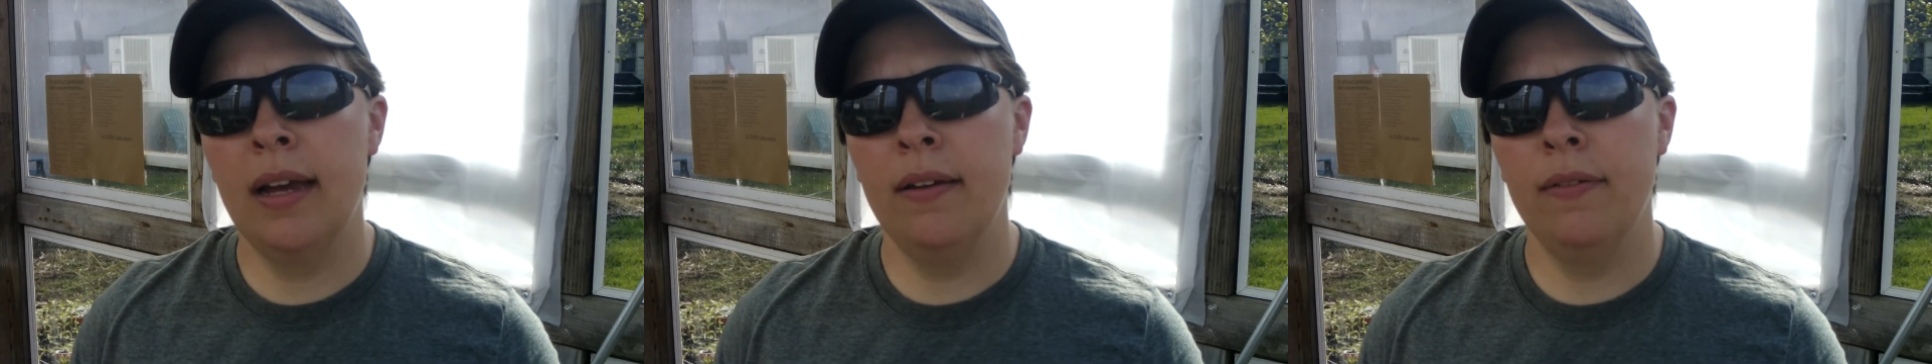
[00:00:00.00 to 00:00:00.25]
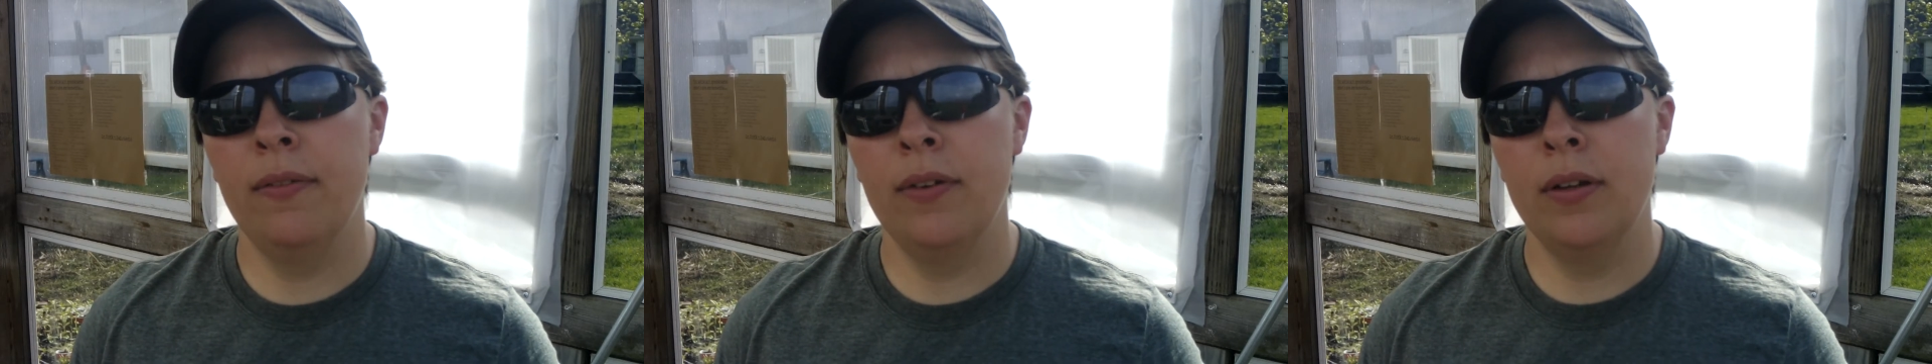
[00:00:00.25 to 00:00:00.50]

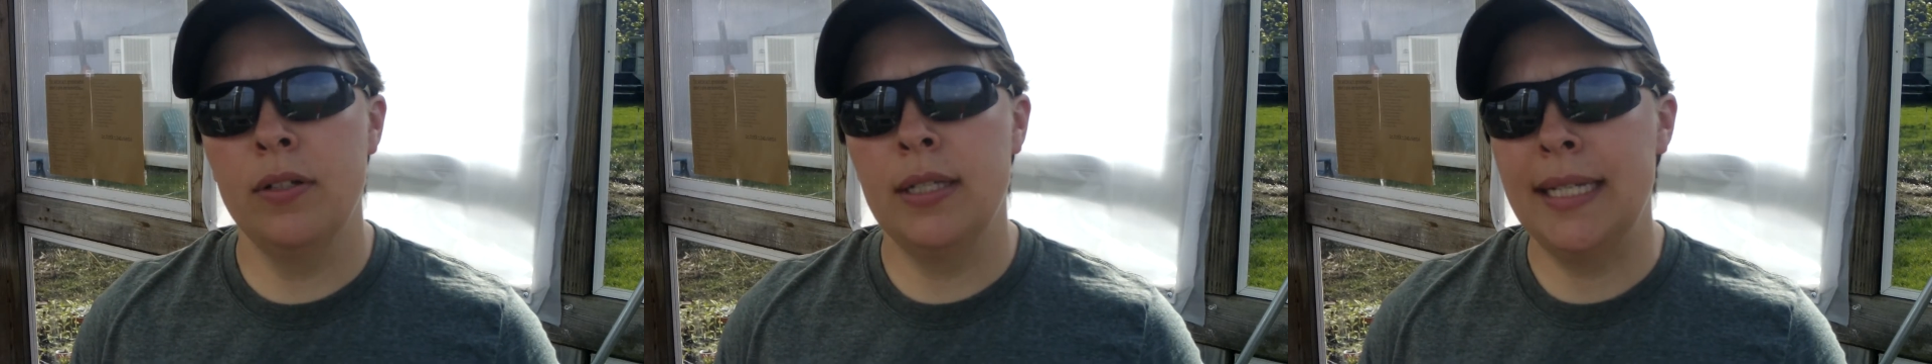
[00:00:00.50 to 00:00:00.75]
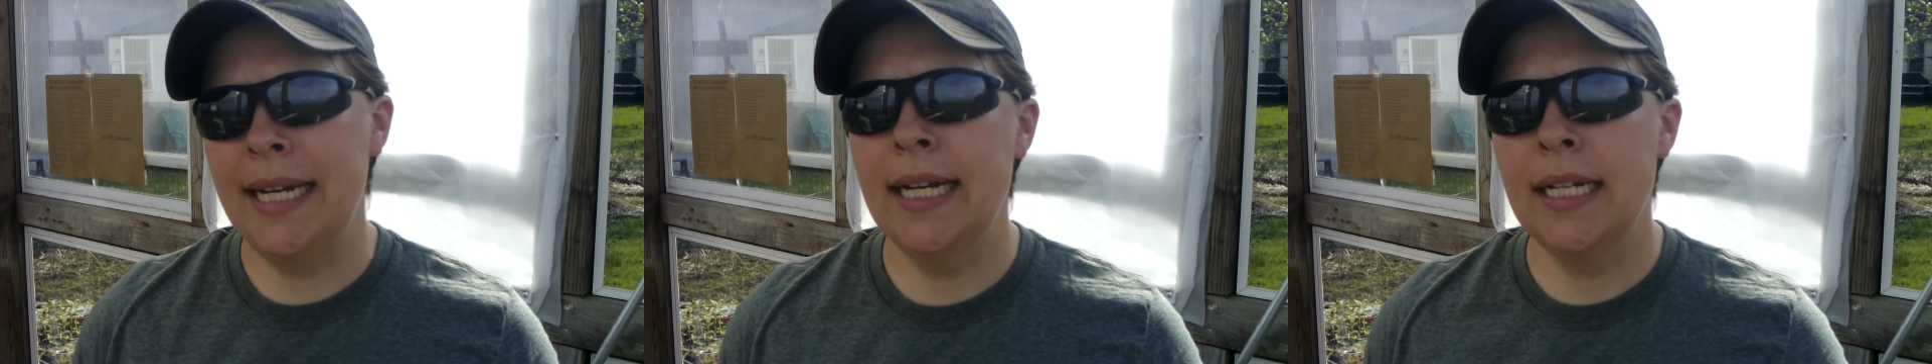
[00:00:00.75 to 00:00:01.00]
I've
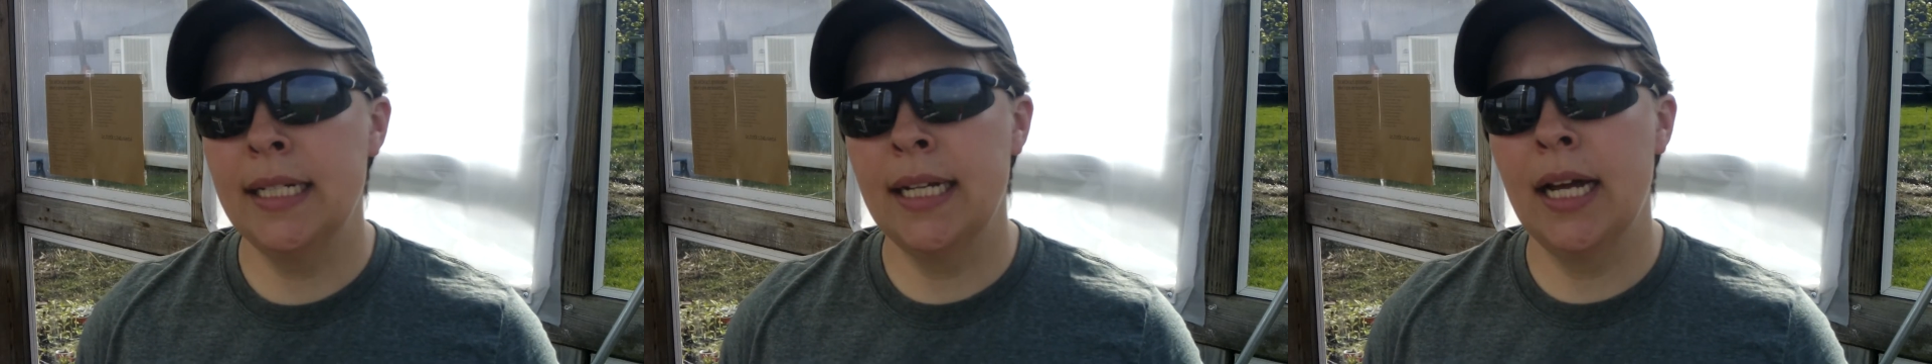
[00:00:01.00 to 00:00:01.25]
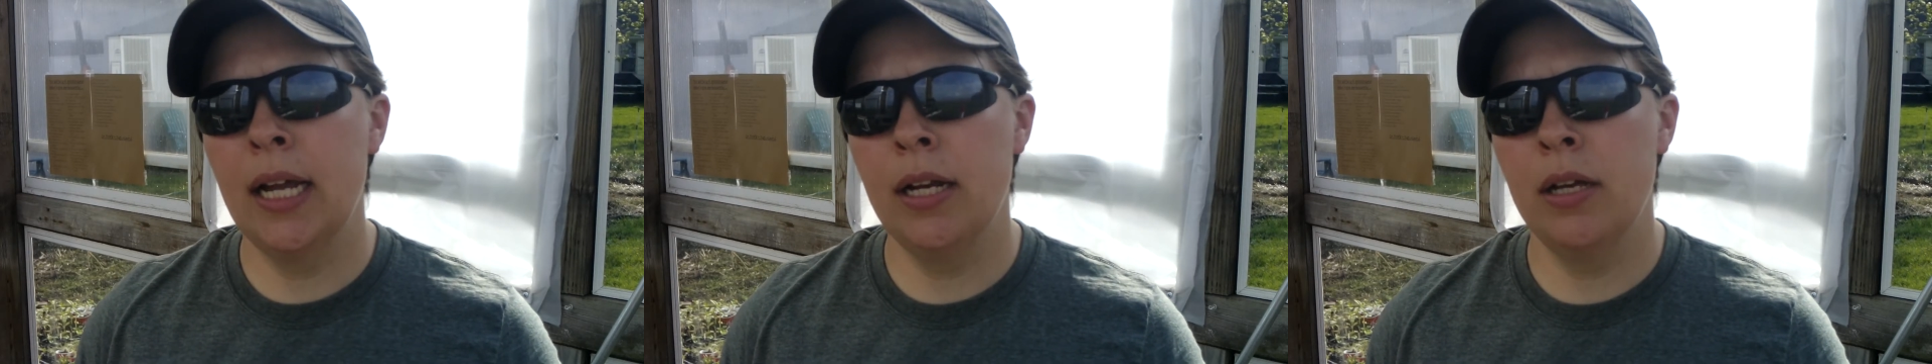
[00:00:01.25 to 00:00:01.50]
seen it
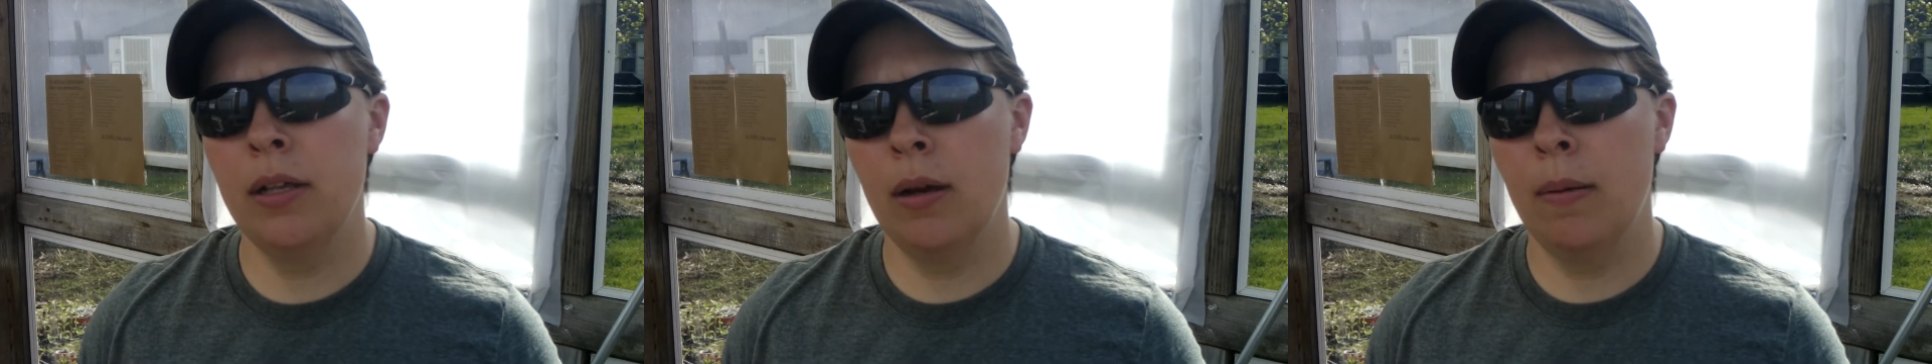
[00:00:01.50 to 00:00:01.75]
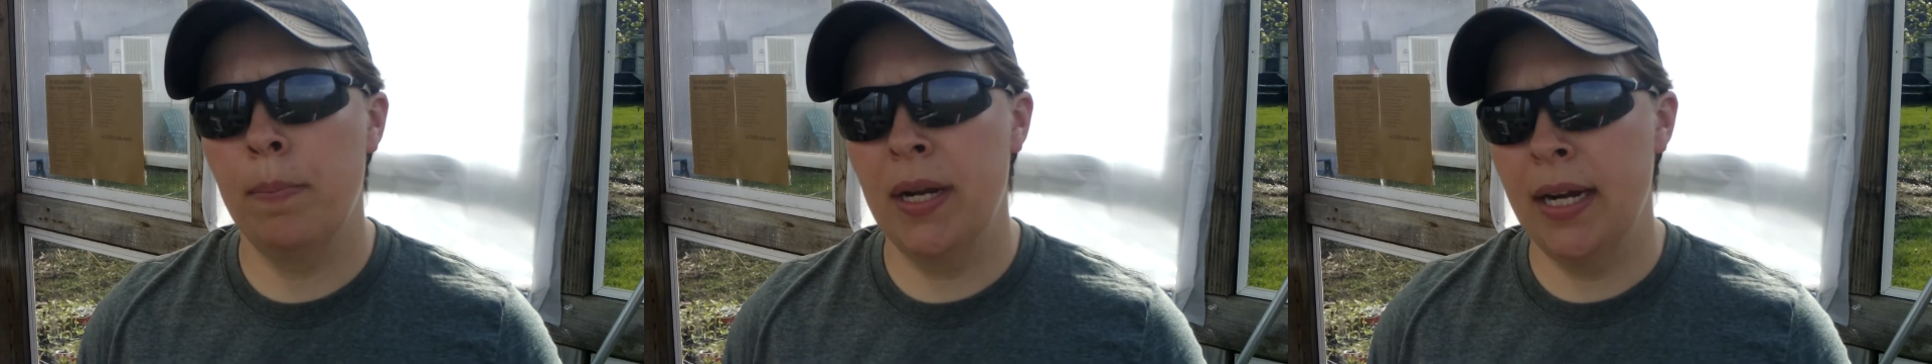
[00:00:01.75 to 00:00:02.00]
done,
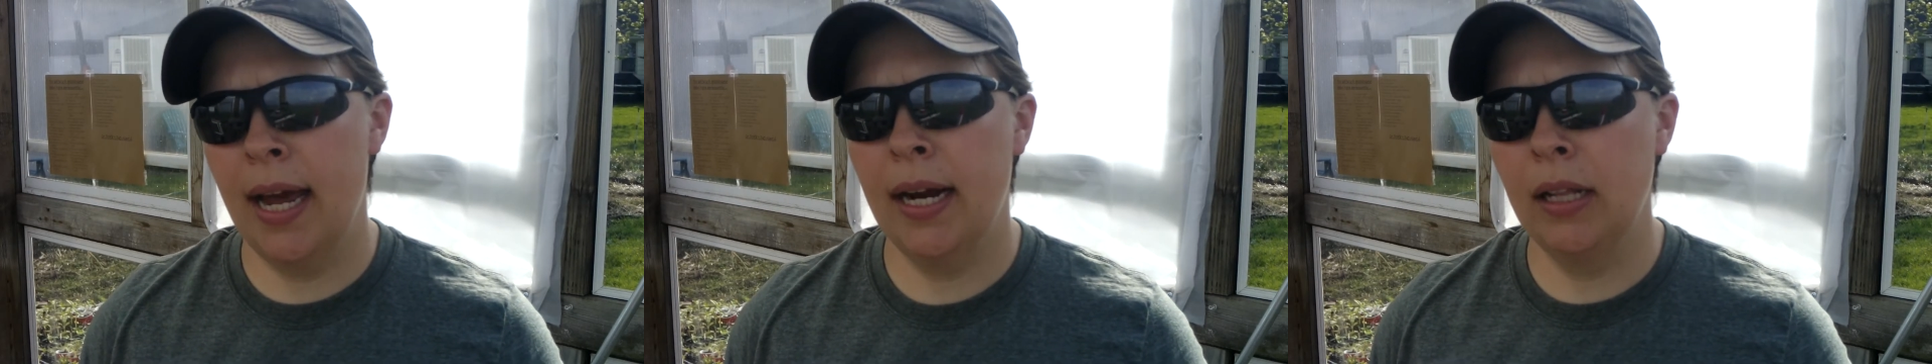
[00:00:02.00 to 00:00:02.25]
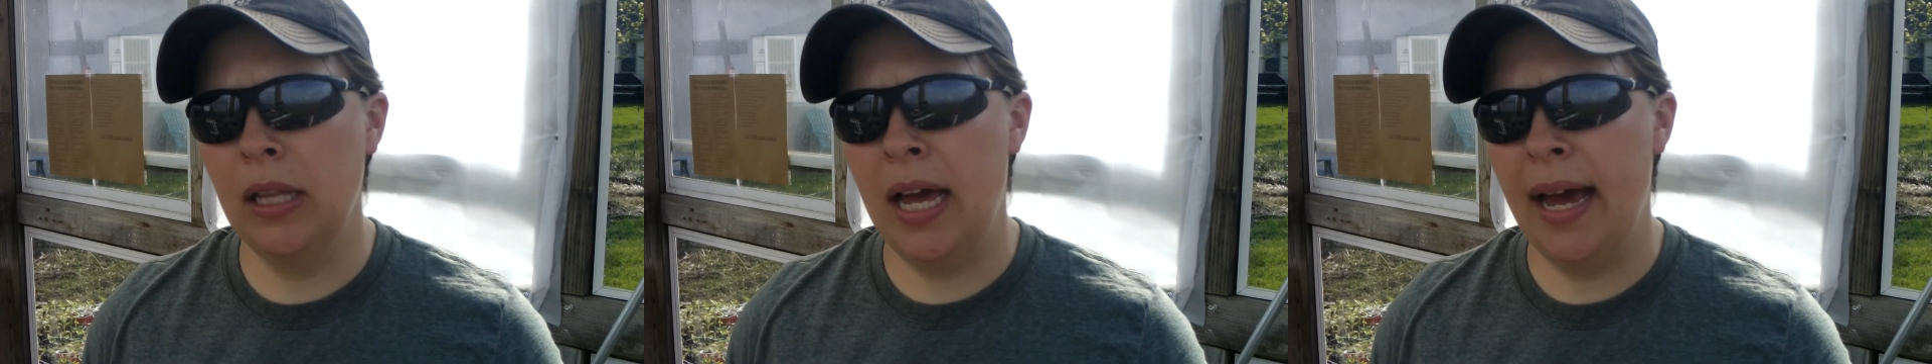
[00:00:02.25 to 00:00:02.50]
but
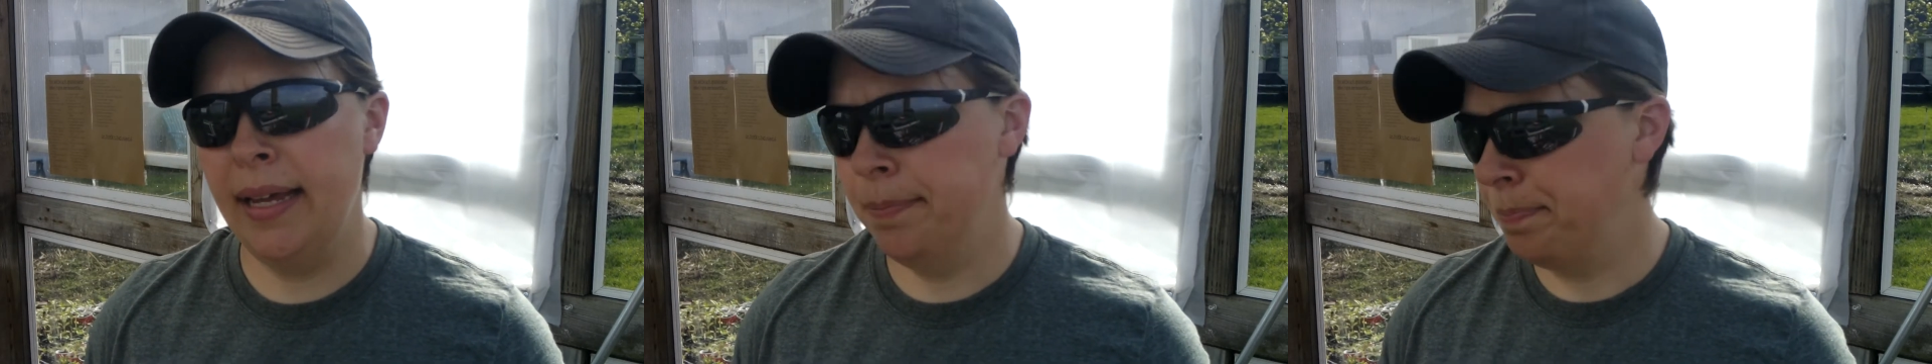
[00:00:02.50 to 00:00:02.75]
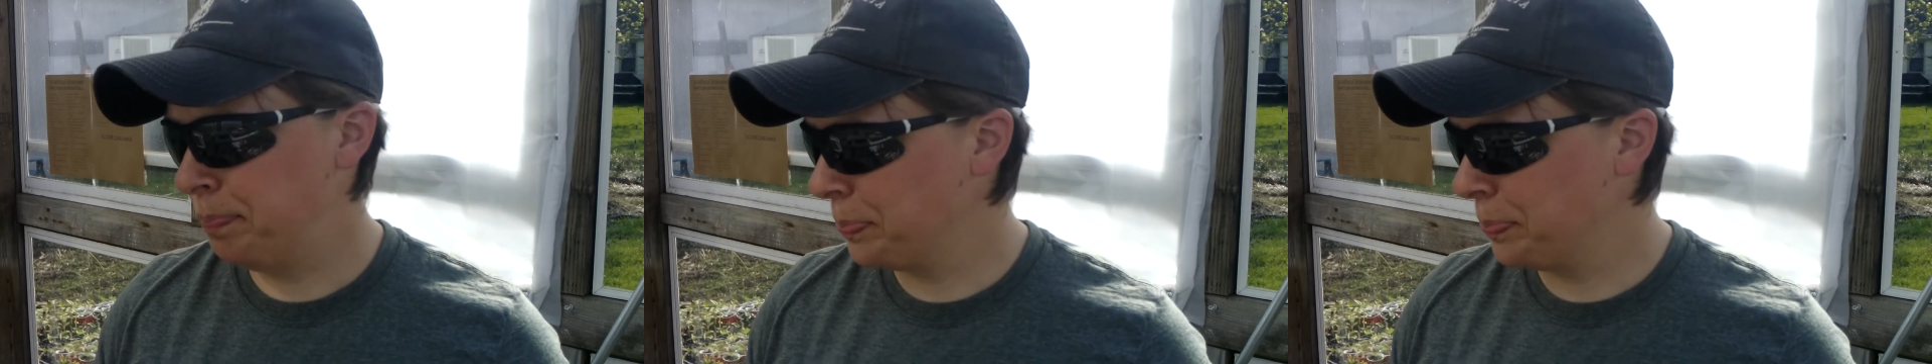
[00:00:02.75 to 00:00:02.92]
not a lot.